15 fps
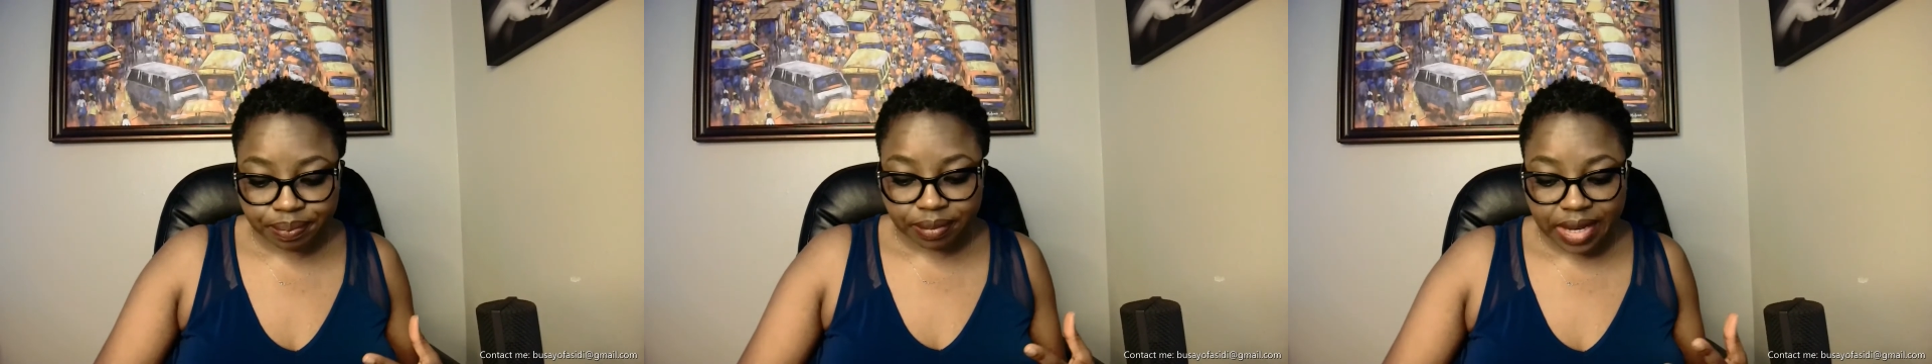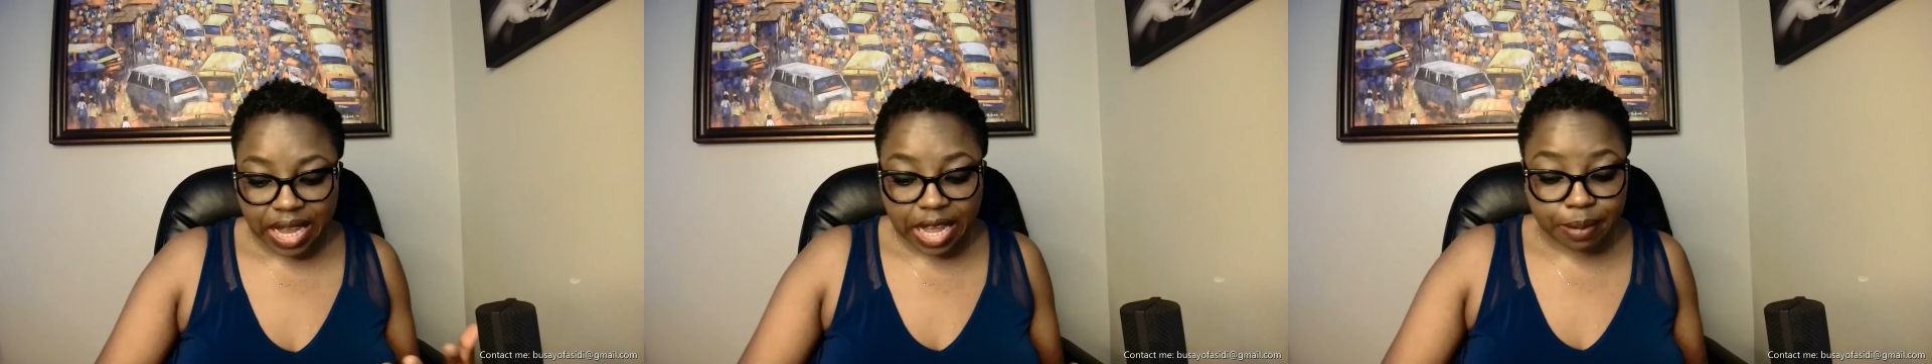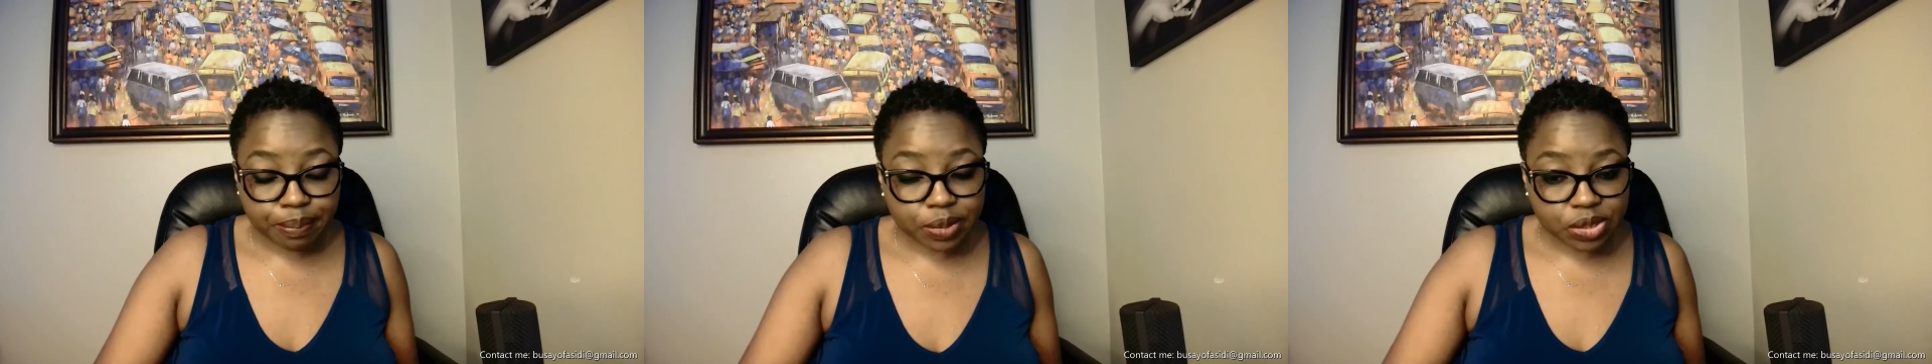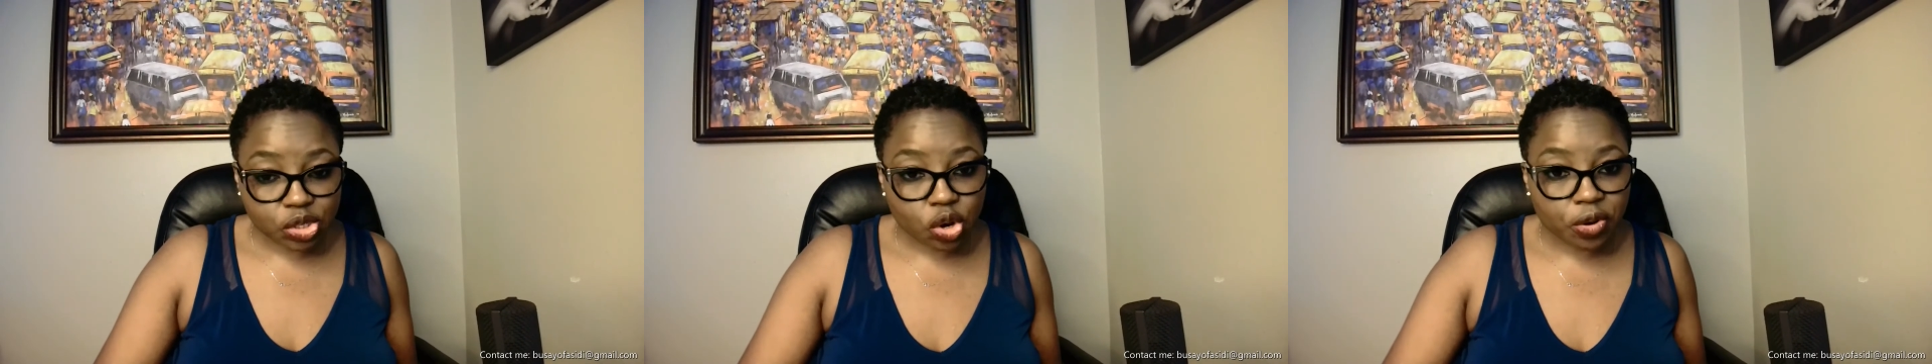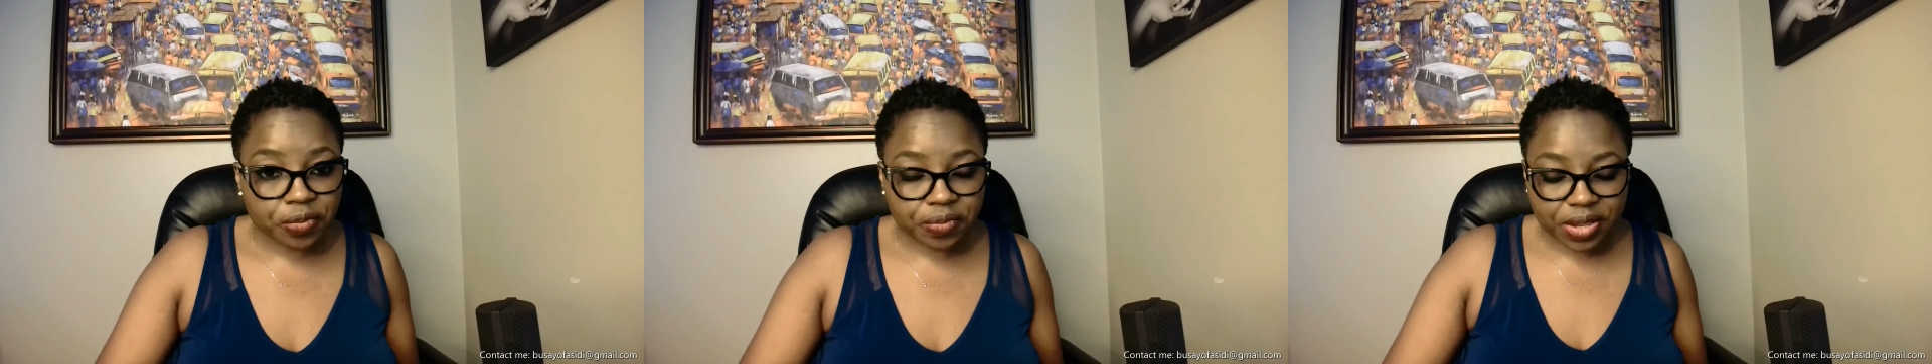happened
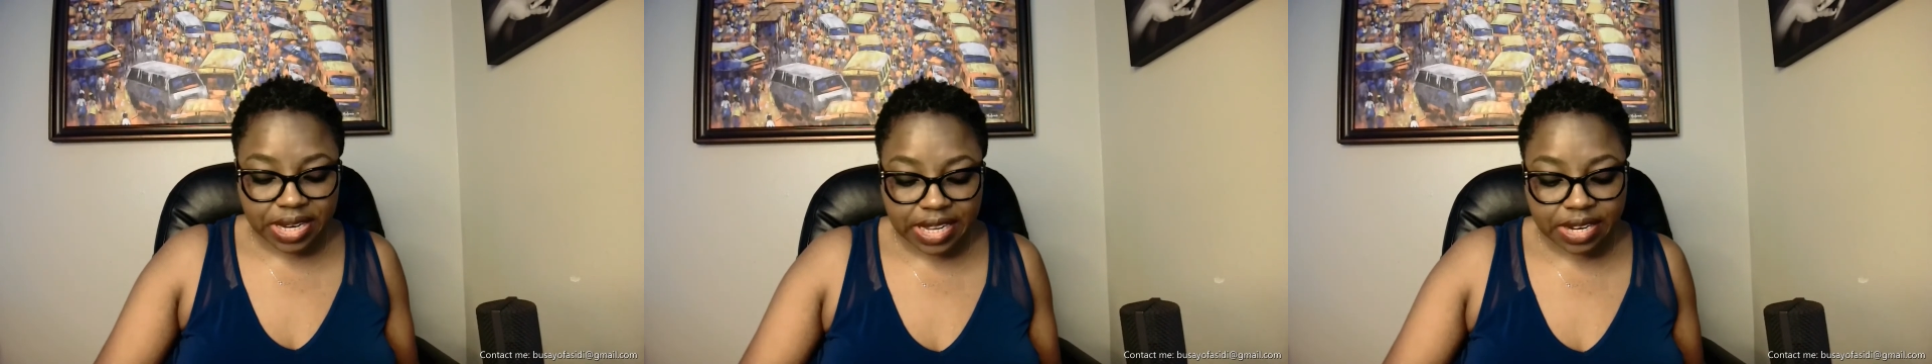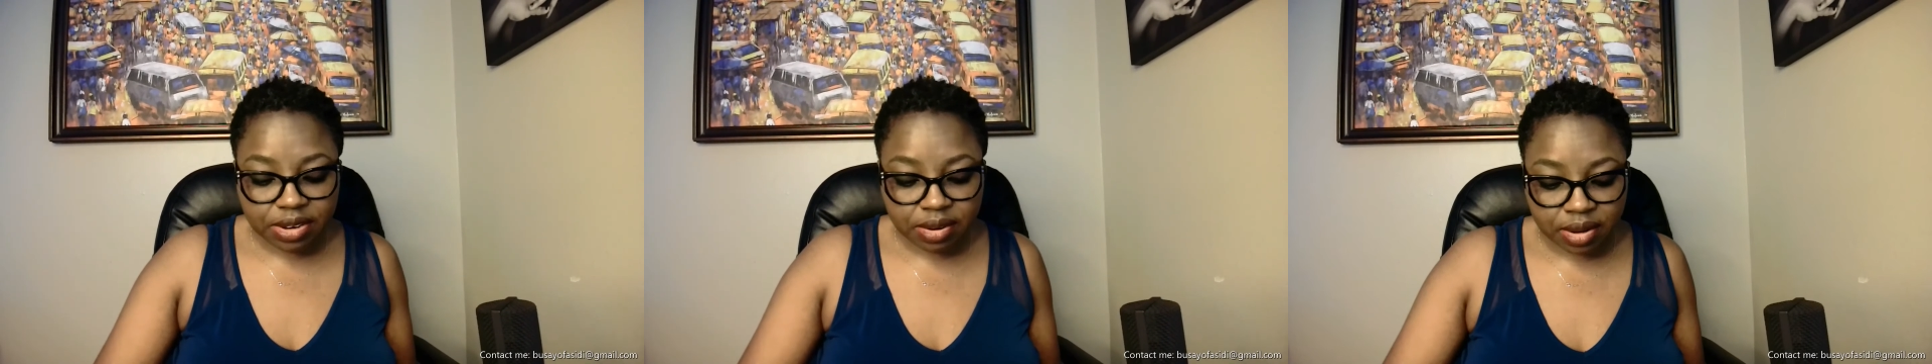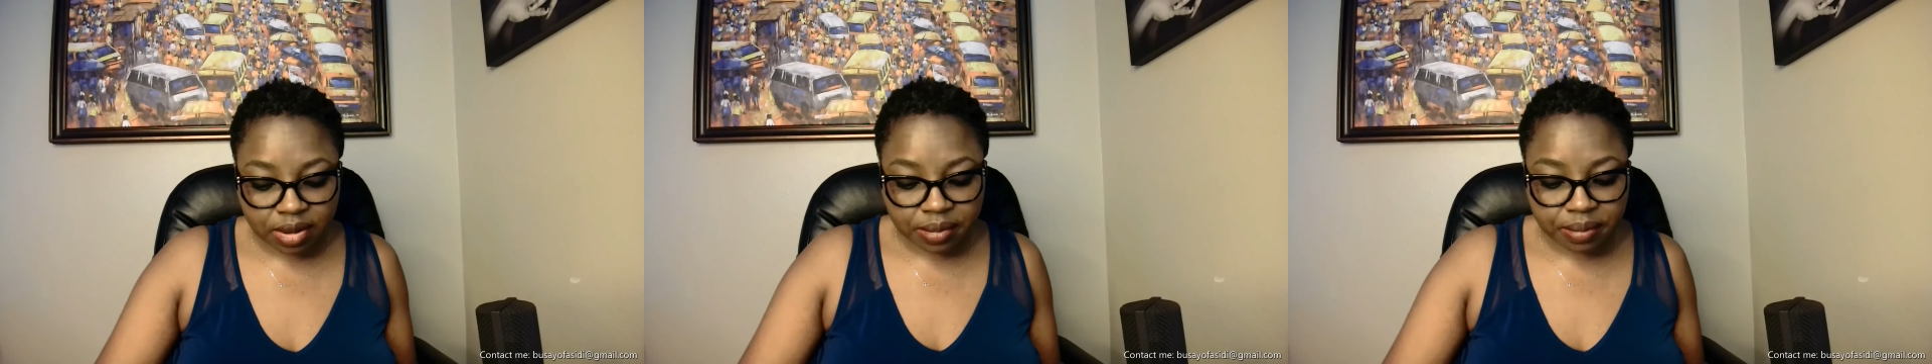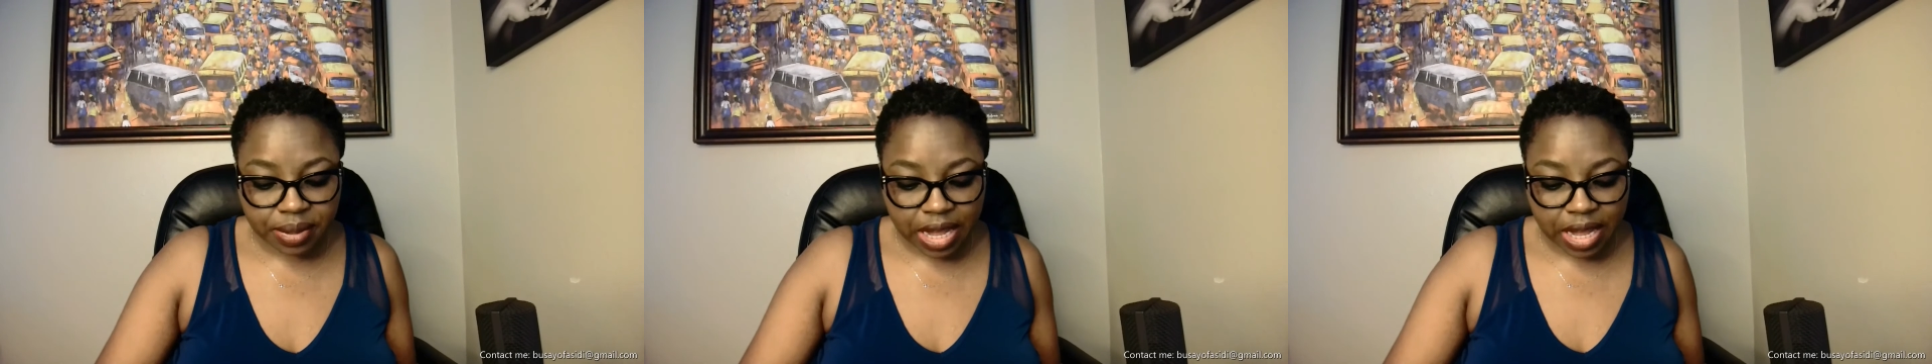or feeling numb,